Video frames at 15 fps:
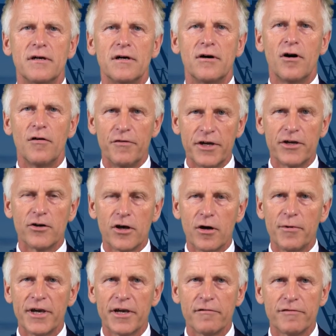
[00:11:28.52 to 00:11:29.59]
of
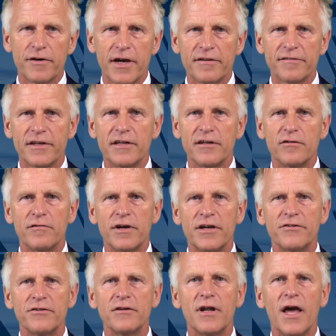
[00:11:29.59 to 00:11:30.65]
Economic Affairs and
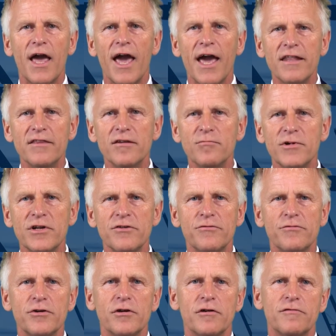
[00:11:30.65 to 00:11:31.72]
Innovation and the
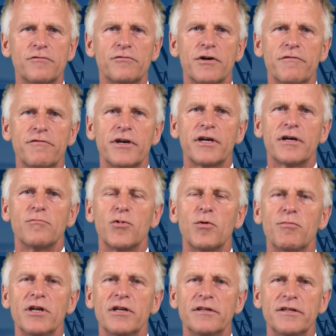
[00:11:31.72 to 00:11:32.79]
Ministry of Traffic and
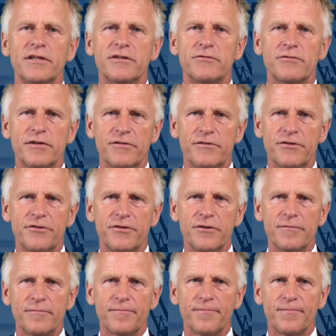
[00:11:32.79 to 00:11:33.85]
Mobility Transition.
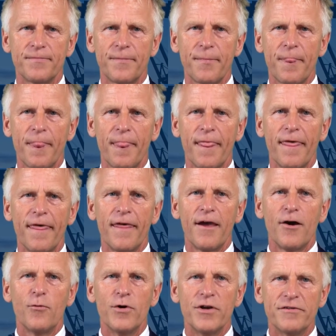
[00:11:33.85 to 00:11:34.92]

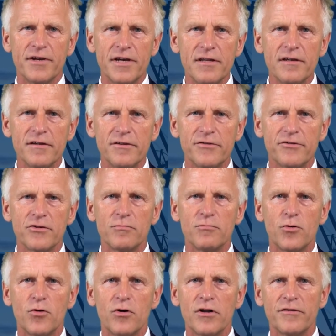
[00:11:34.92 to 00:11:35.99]
Within the digital
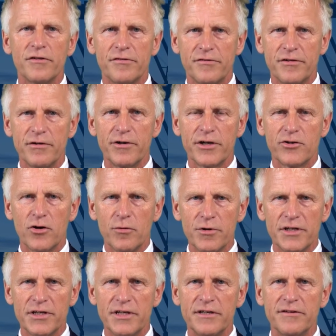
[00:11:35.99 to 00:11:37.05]
board, the steering
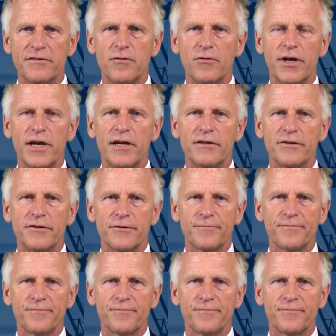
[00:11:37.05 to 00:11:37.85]
committee is located.